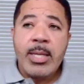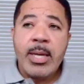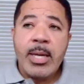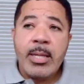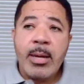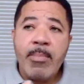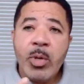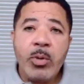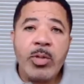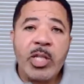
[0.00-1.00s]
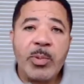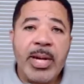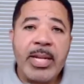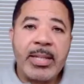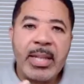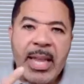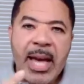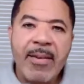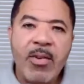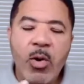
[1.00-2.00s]
the music space, the
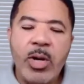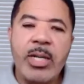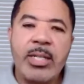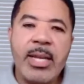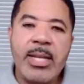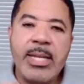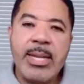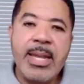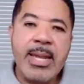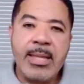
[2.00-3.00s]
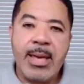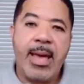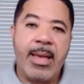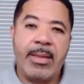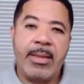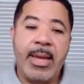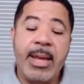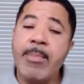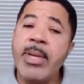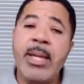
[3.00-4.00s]
live audience, they need that. And
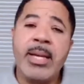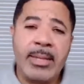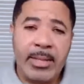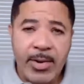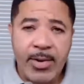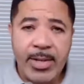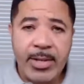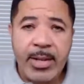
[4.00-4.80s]
I mean that sincerely.